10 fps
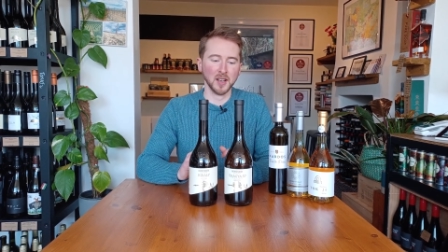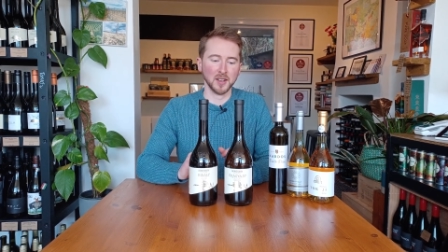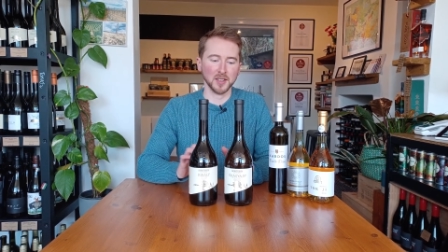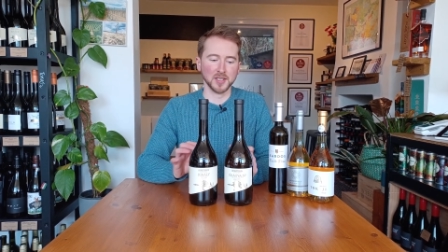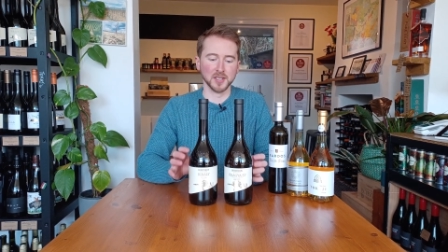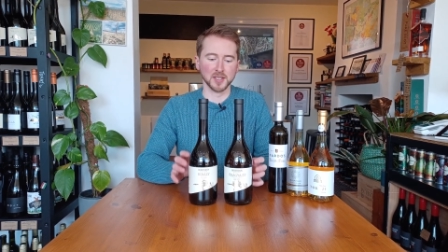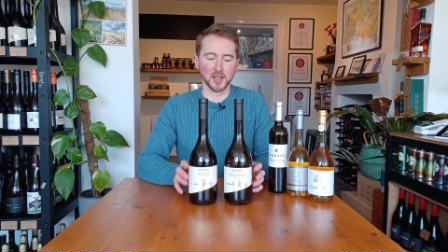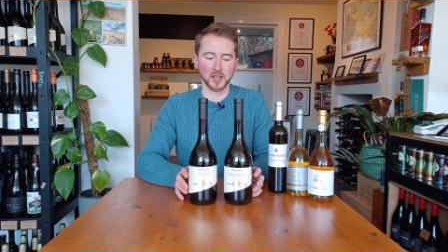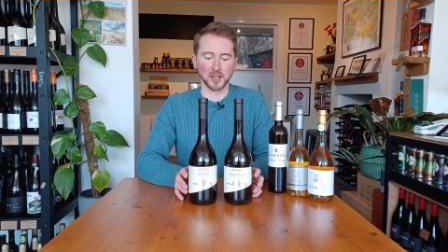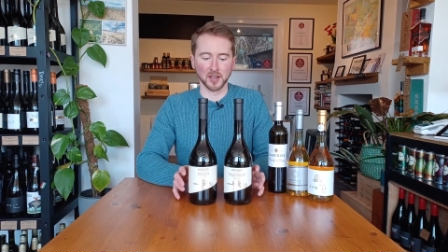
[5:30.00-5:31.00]
This is
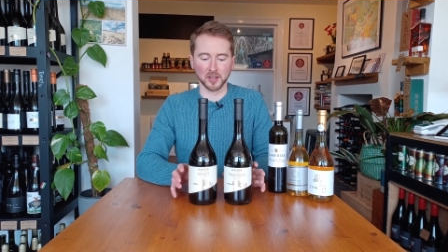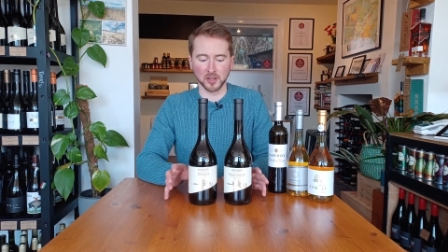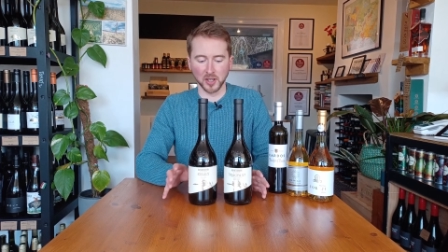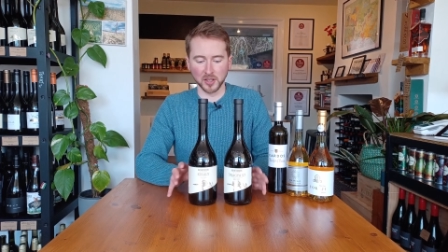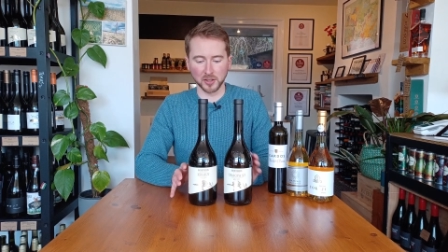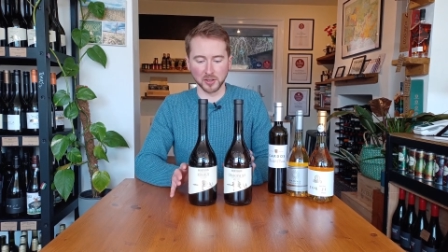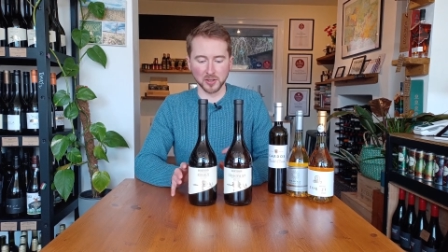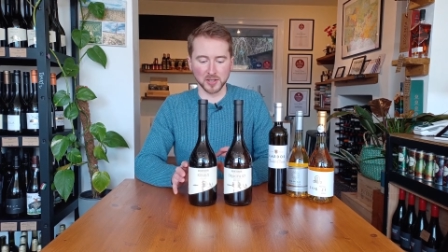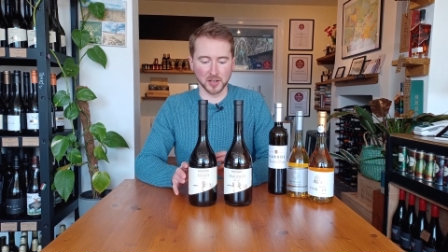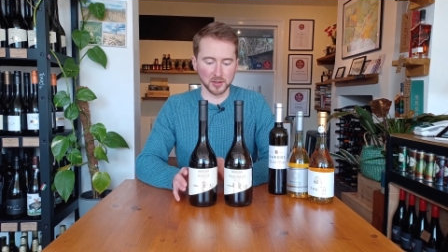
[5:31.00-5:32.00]
kind of Grand Cru
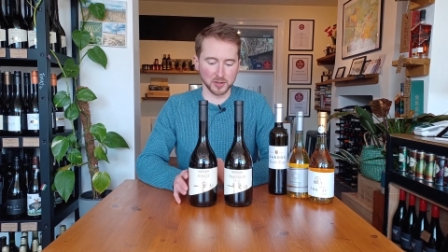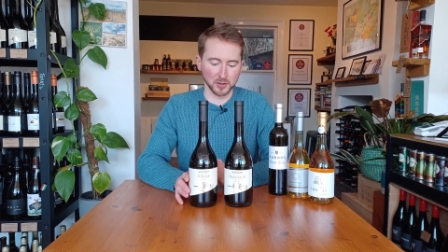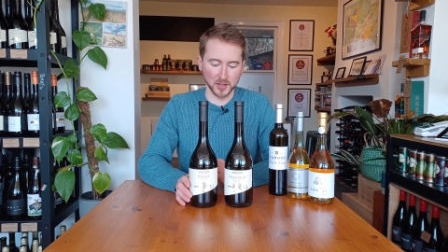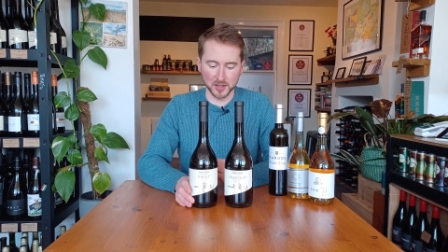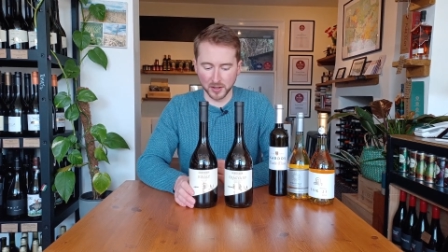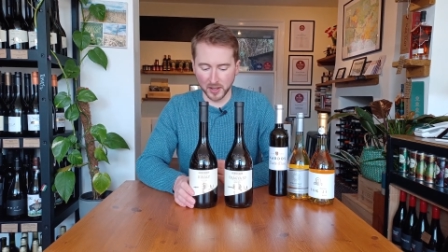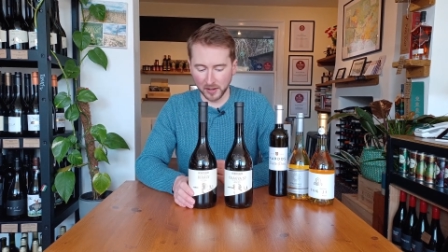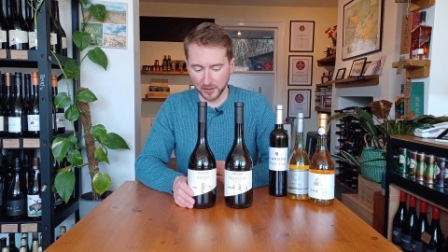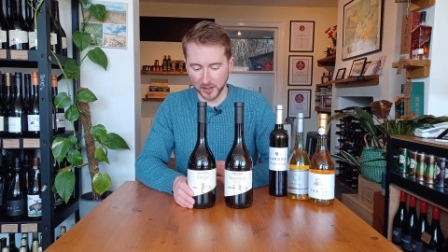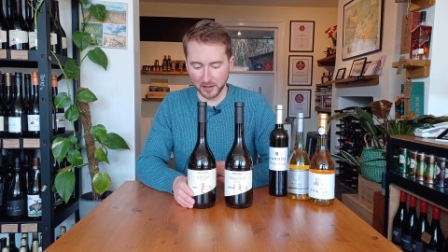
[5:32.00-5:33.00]
territory. So I
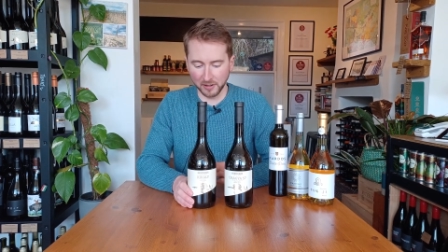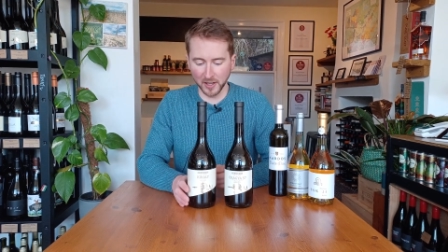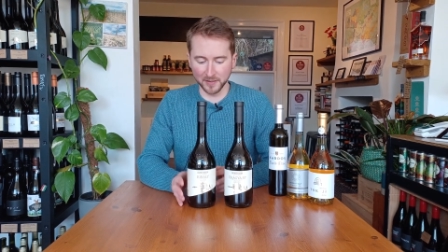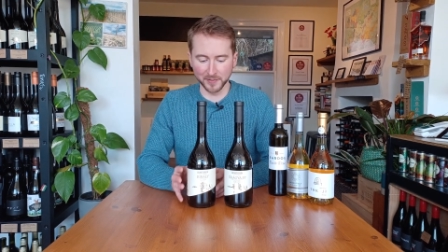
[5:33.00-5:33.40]
have the Kirai,